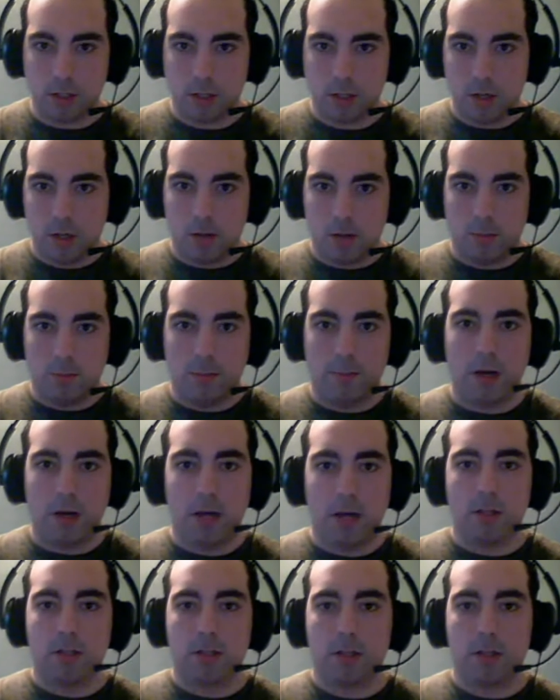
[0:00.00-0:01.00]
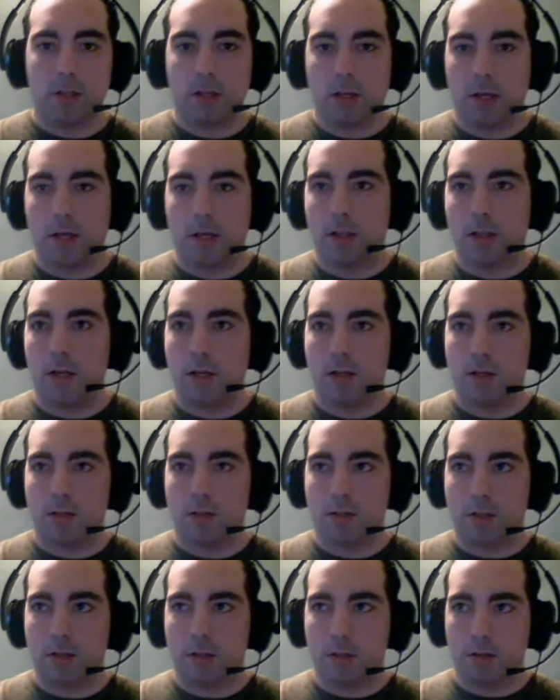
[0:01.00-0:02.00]
But it is
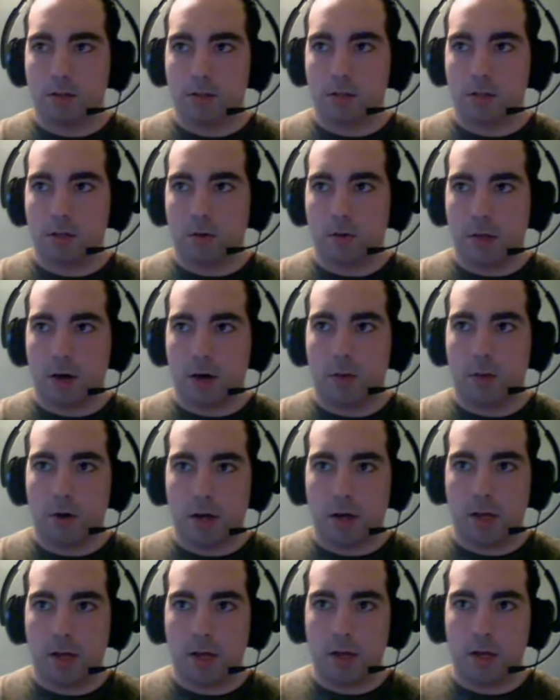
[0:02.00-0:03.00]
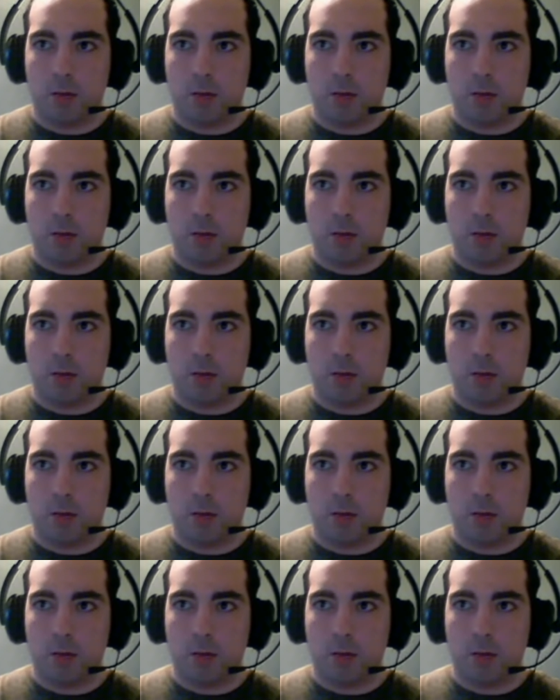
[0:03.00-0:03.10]
so that way